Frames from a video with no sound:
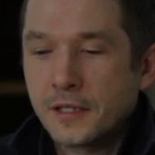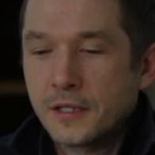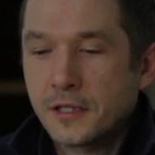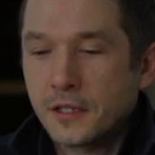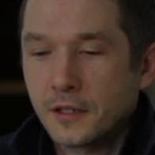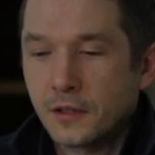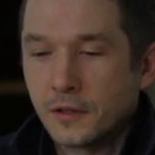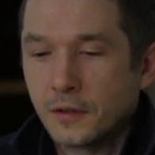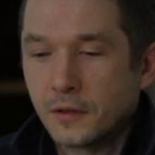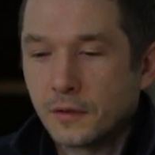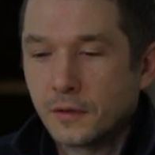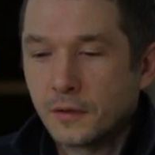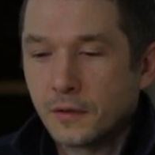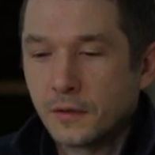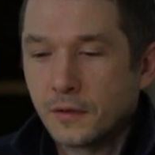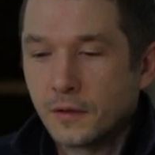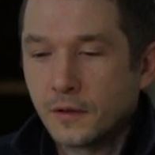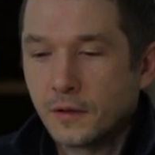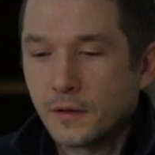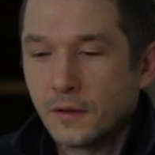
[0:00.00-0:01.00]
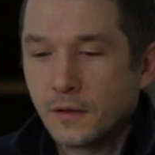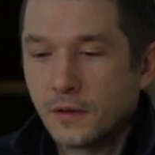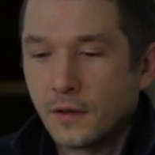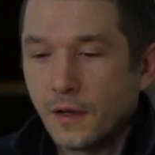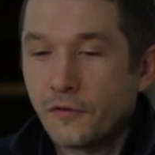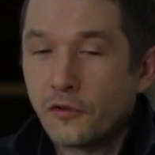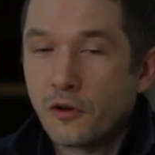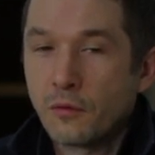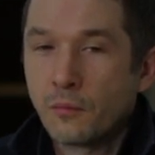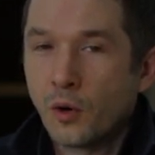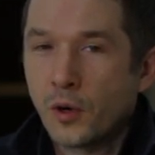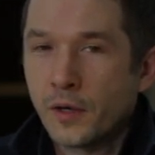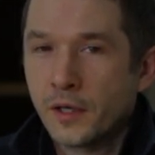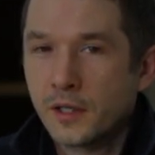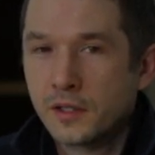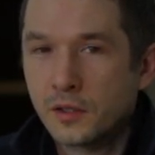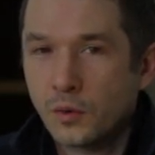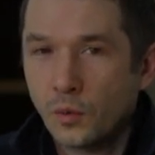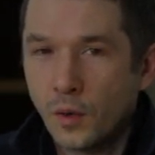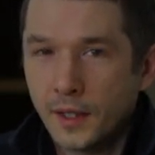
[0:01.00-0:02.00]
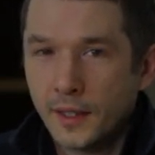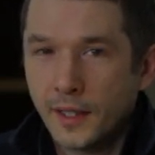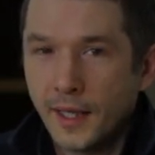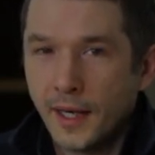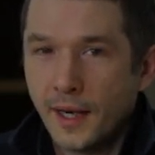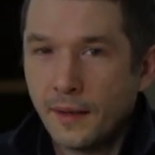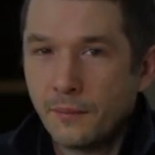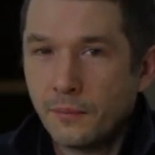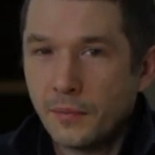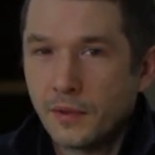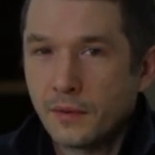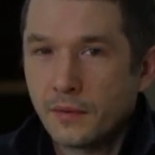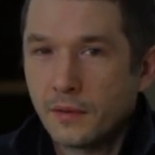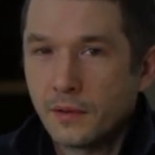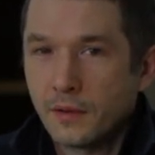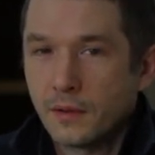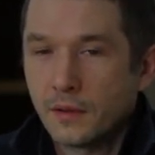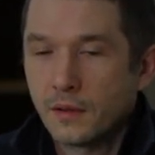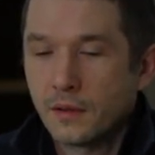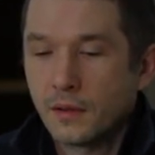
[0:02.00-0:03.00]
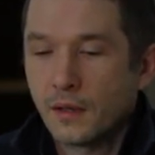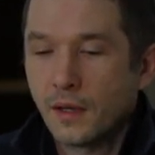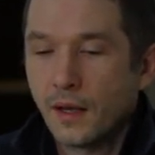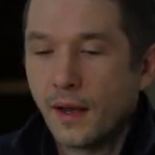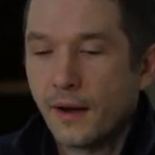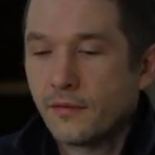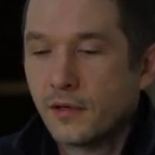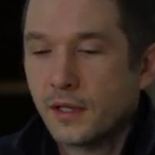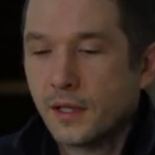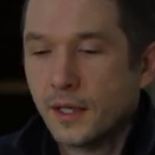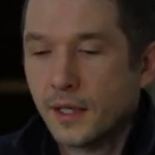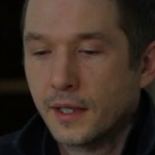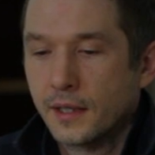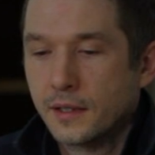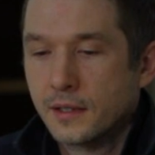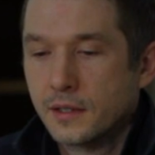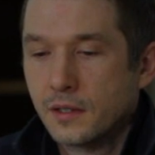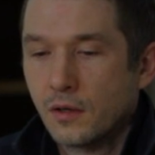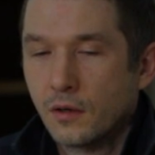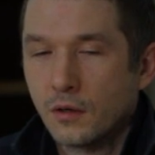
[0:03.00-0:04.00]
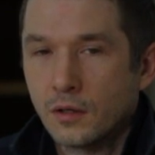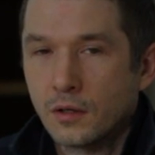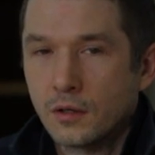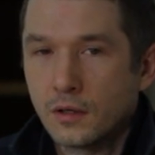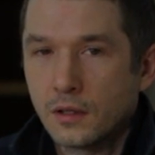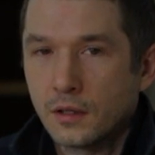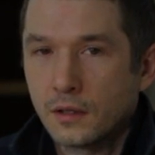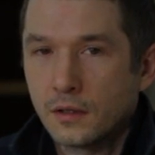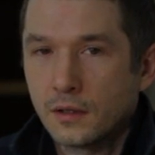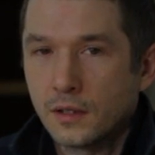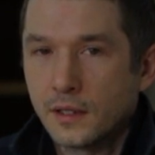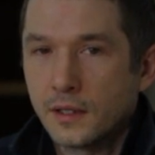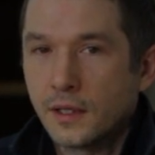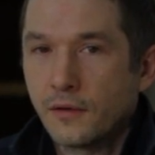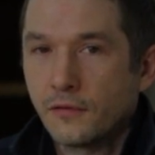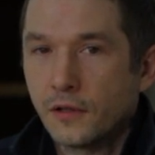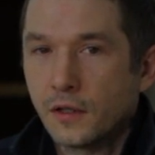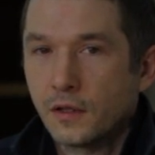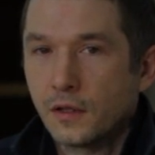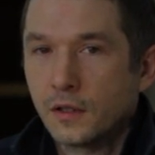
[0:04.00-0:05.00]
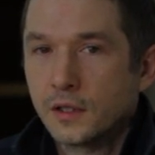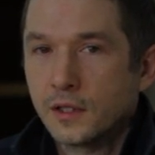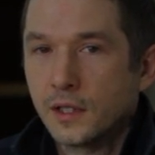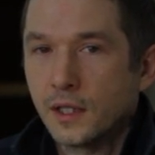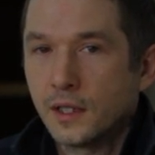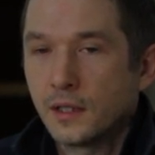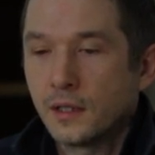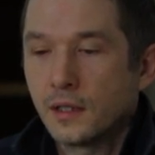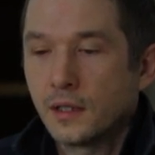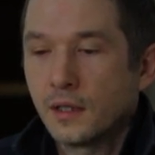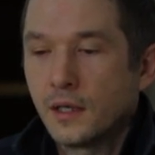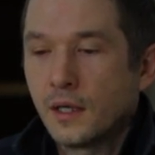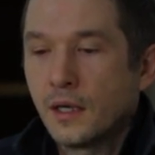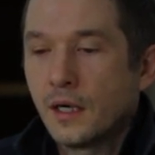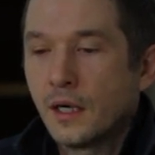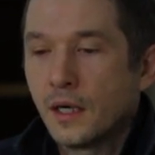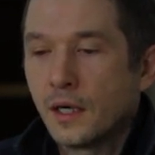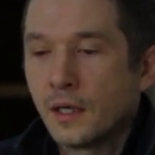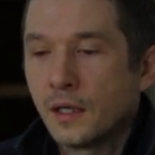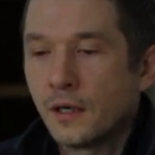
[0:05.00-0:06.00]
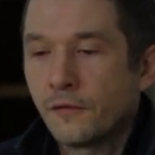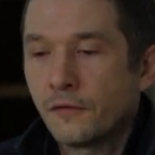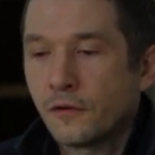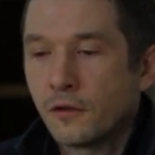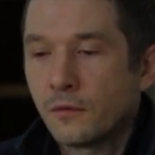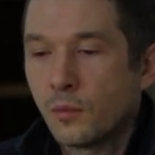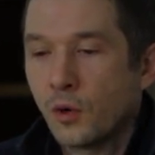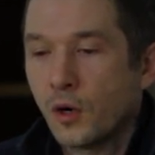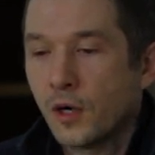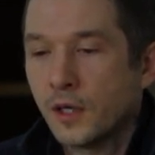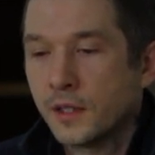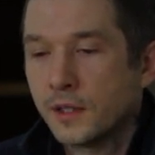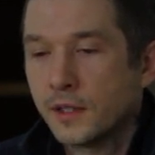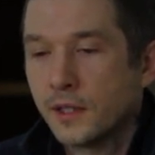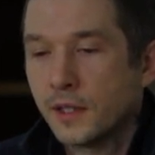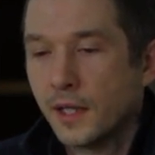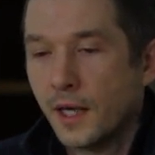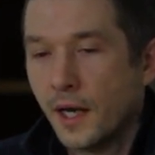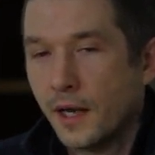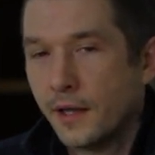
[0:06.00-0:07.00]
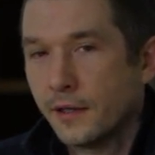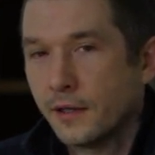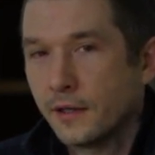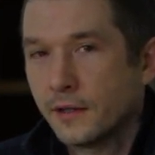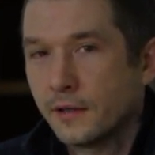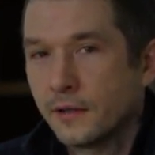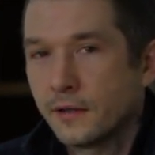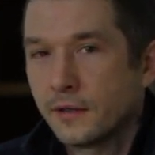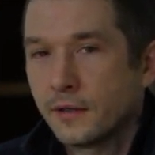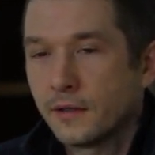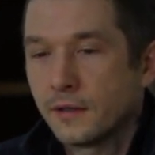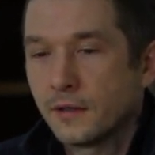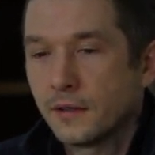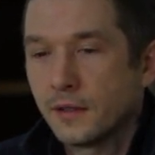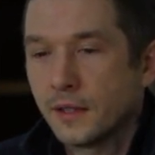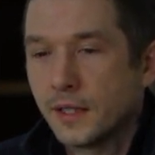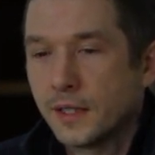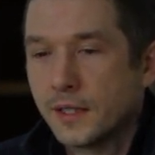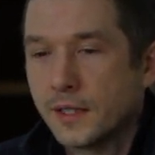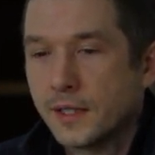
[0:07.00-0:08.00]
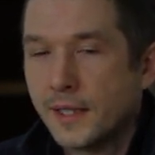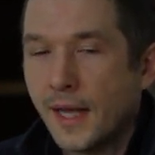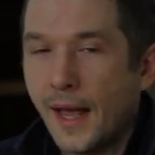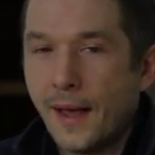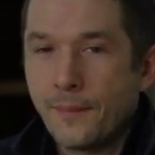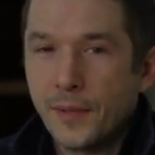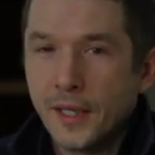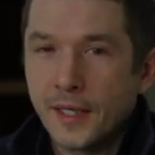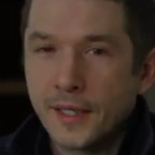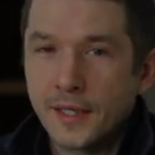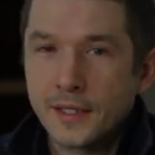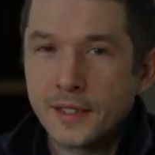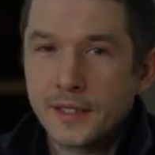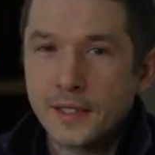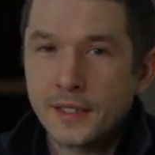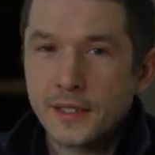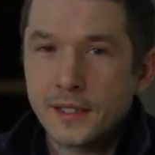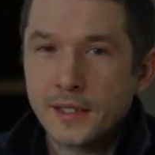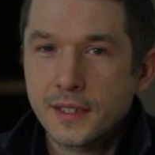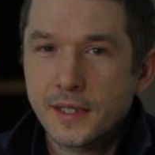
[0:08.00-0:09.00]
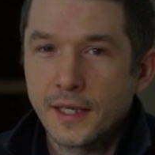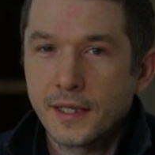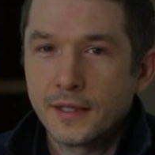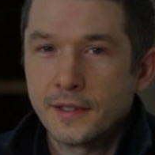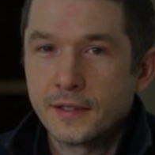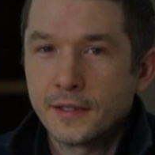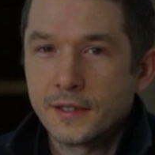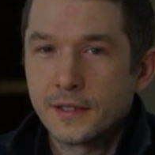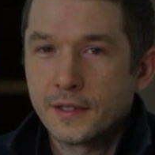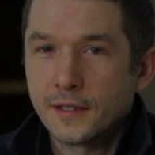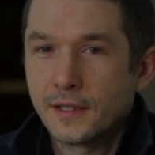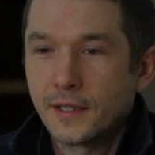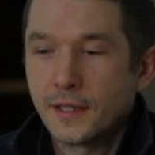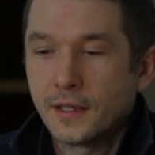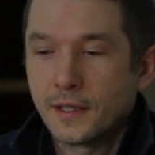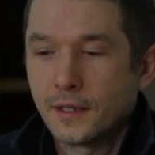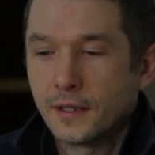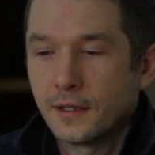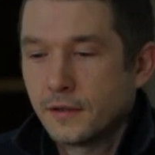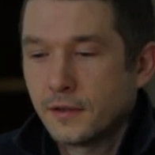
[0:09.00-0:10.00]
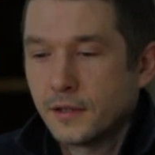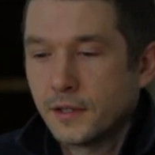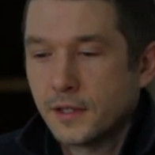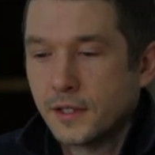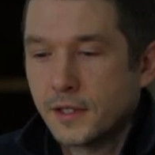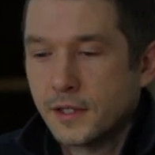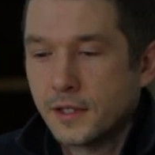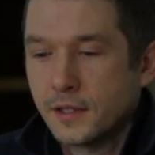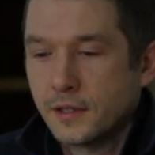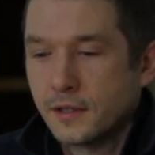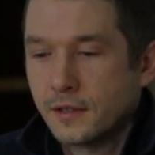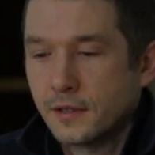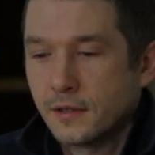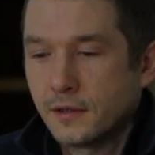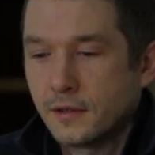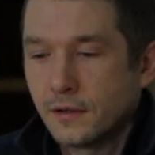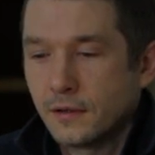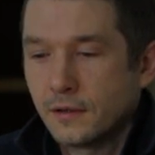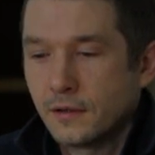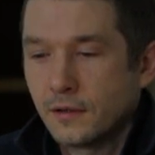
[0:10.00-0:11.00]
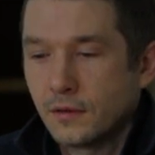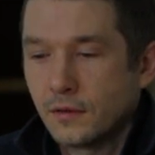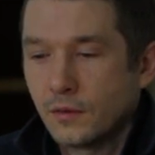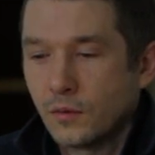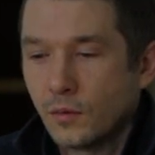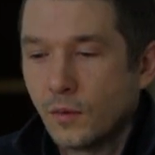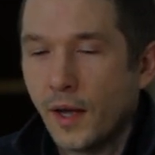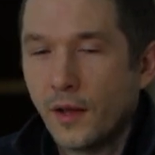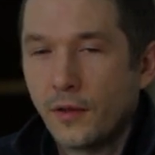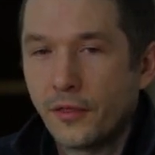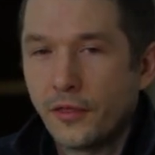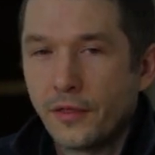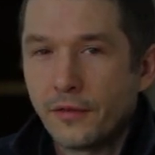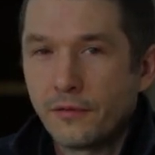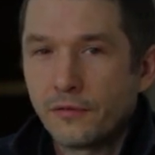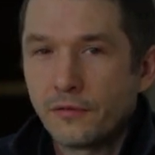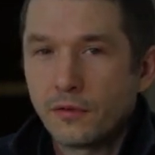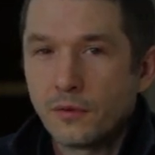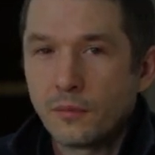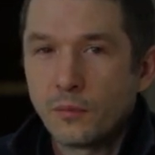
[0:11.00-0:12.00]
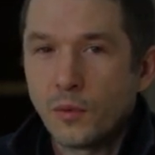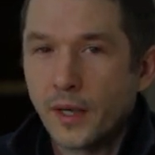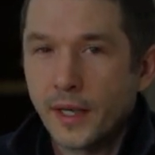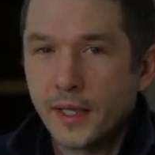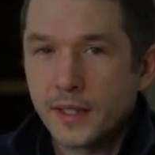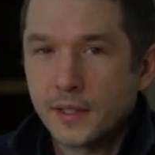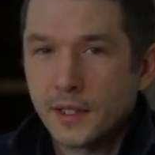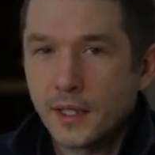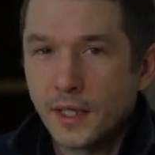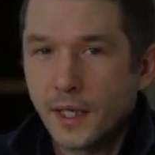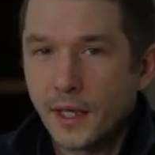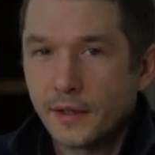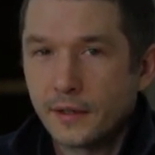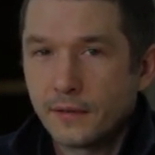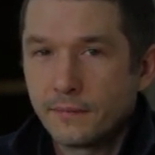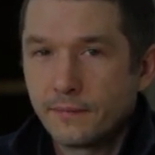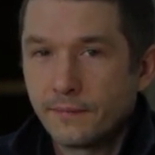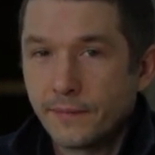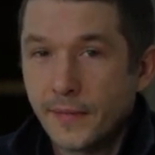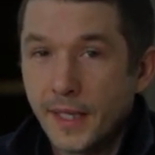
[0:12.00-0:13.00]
So if you're born into one camp, everything is horror and difficulty. And if you're born into the other, it's happiness and just wealth from one end to the other.